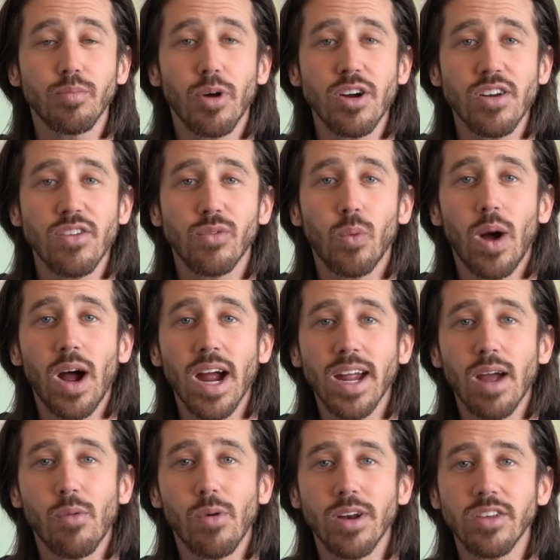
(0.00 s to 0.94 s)
part of
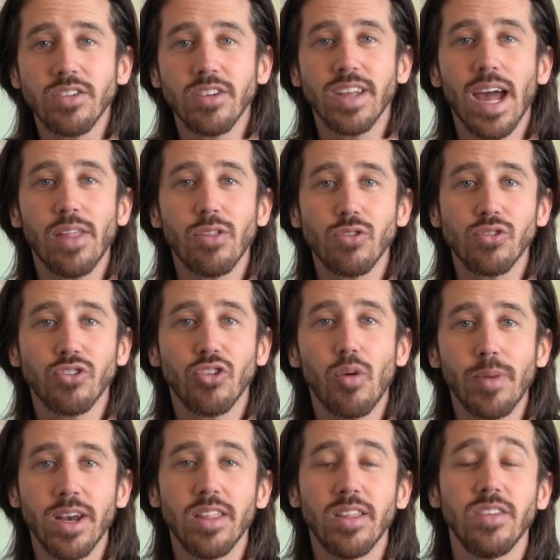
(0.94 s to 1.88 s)
why I wanted to gather
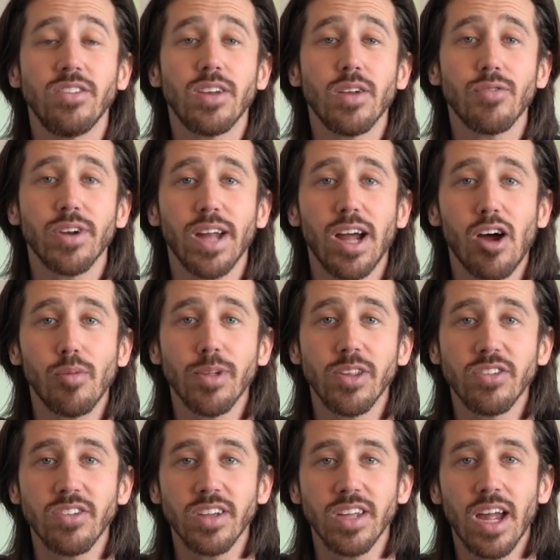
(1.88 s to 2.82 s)
so many of these different
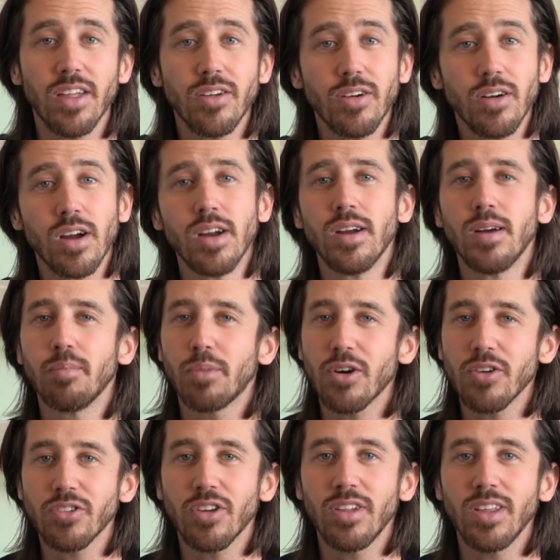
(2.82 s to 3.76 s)
helmets together
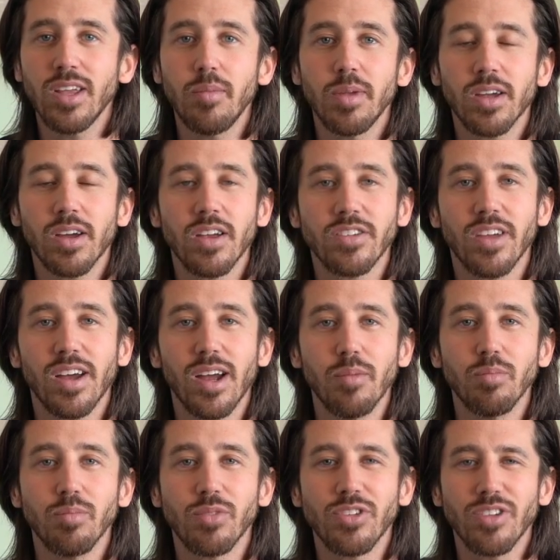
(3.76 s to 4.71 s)
Personally, because
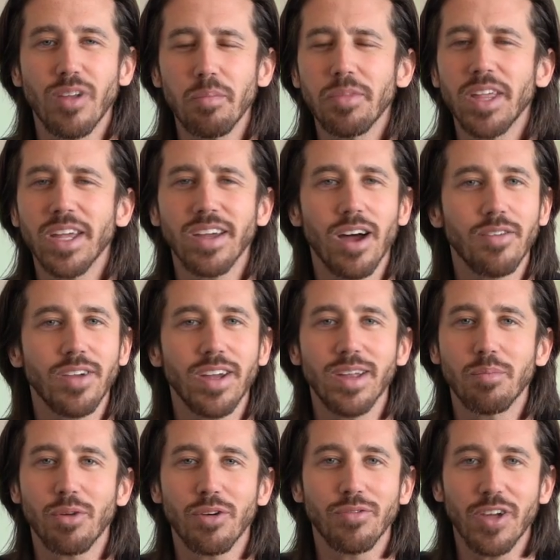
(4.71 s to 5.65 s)
I'm something of
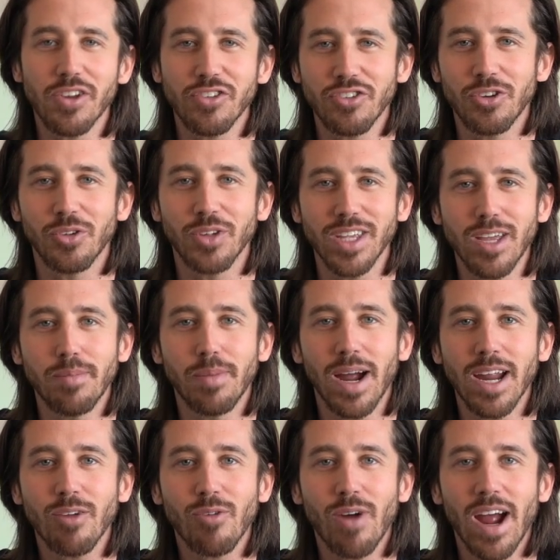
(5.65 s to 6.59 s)
a professional
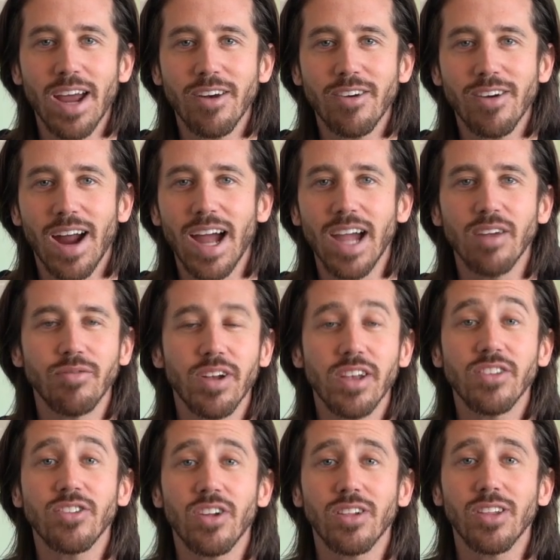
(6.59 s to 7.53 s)
e-bike rider, I
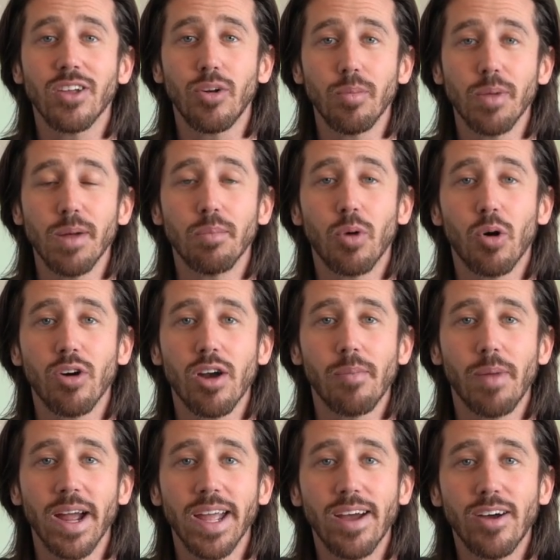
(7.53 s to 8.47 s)
invest a little bit more
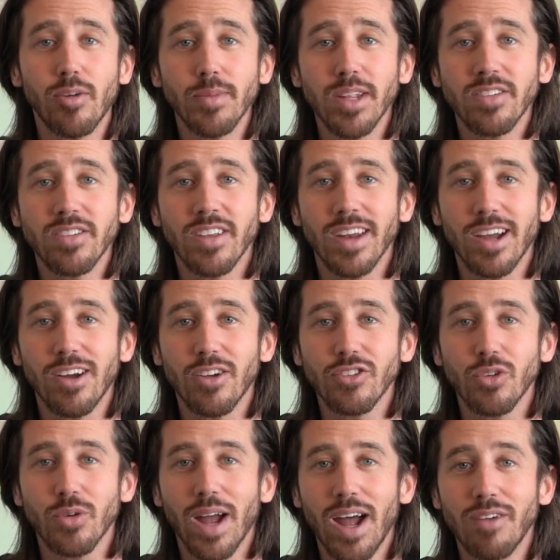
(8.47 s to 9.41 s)
in my helmets and I
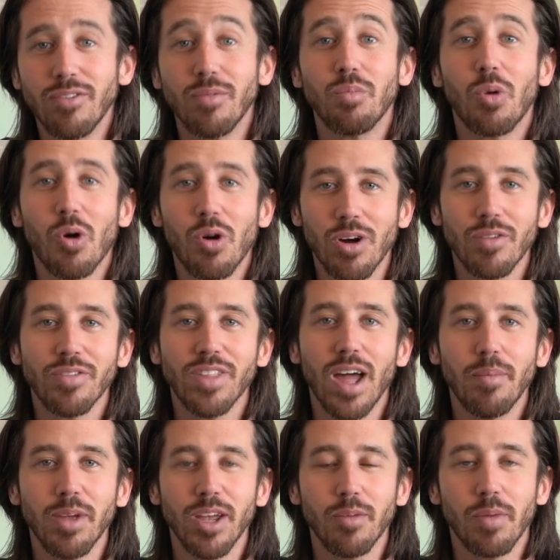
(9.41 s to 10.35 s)
also have more of
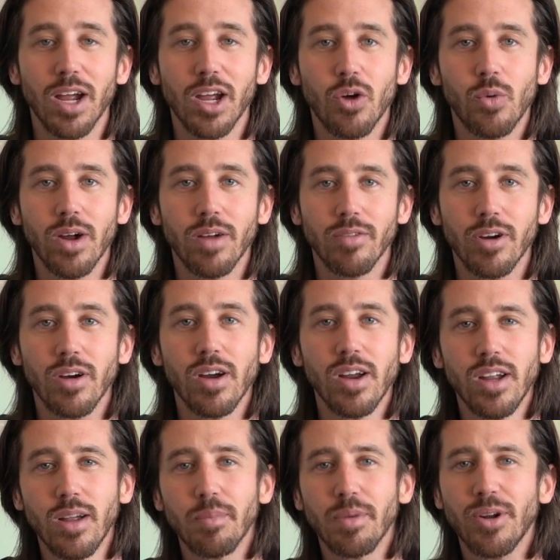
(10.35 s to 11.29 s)
them in my quiver.
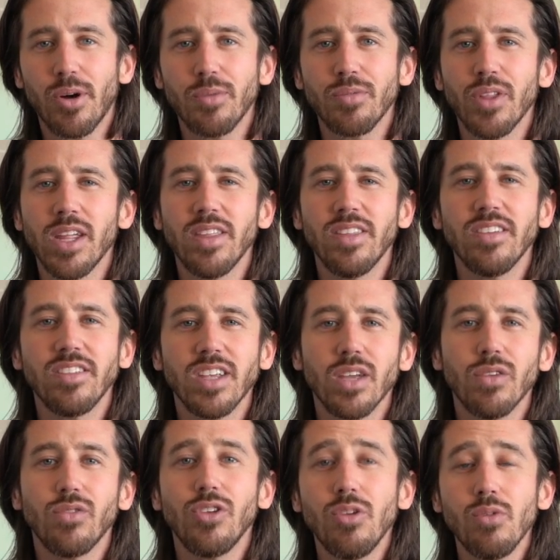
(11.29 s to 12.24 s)
But hopefully this
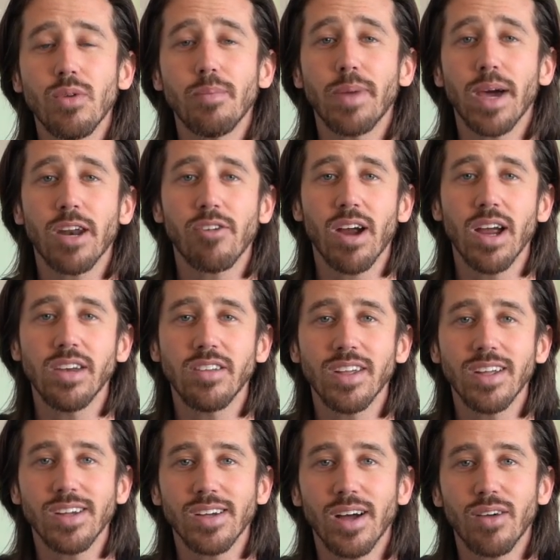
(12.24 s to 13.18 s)
gives you a better
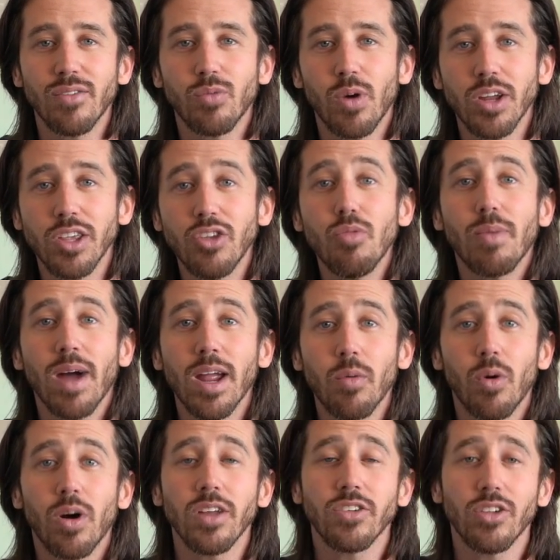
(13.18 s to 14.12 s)
idea of what you
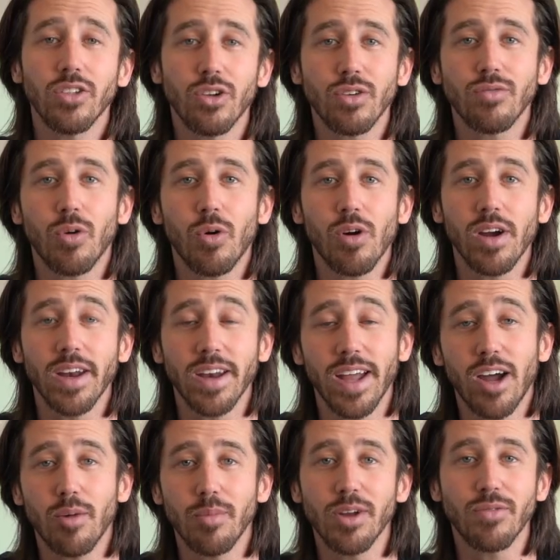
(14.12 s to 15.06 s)
might want to look for in a
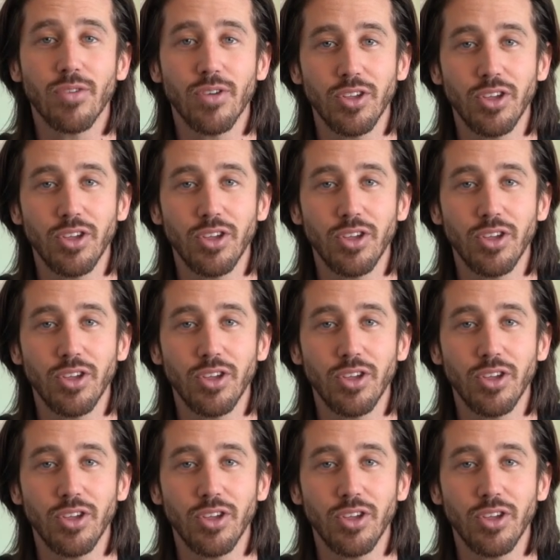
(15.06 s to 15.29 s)
helmet for